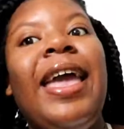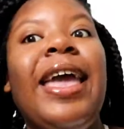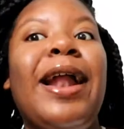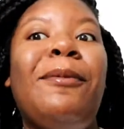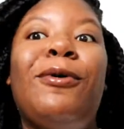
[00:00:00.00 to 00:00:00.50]

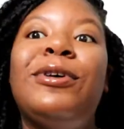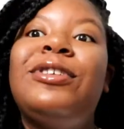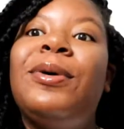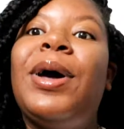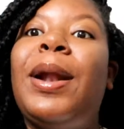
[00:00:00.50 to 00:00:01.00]
and I'm
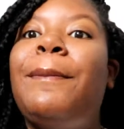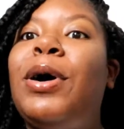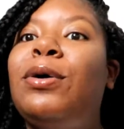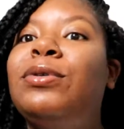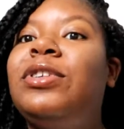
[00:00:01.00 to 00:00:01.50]
also gonna
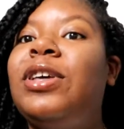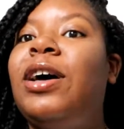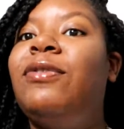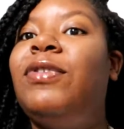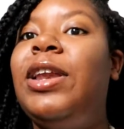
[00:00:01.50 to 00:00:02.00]
post
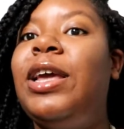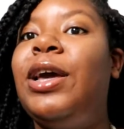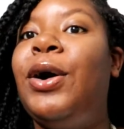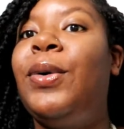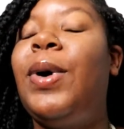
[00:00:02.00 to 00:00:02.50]
a
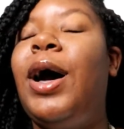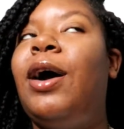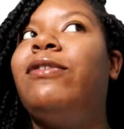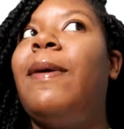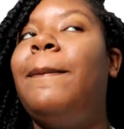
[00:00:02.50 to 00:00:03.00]
video
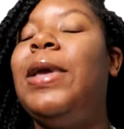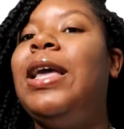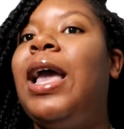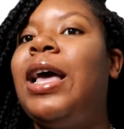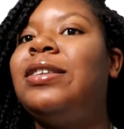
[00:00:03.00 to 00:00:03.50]
of
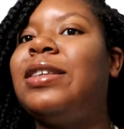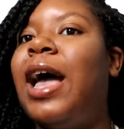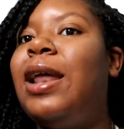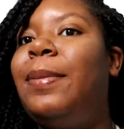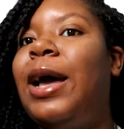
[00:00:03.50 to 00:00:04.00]
me
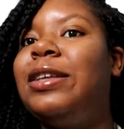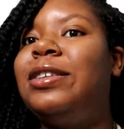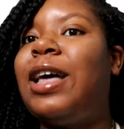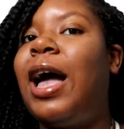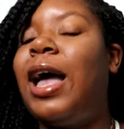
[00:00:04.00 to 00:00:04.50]
side by
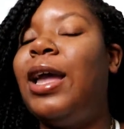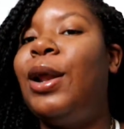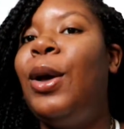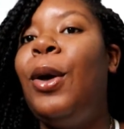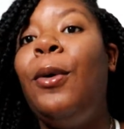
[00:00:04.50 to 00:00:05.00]

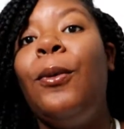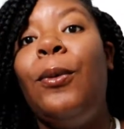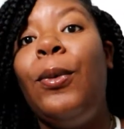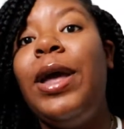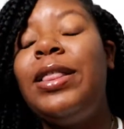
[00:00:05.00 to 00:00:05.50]
side
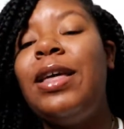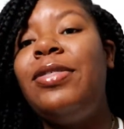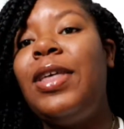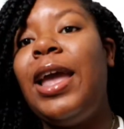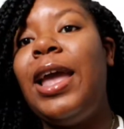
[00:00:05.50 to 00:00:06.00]

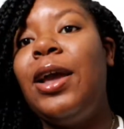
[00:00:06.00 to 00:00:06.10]
with the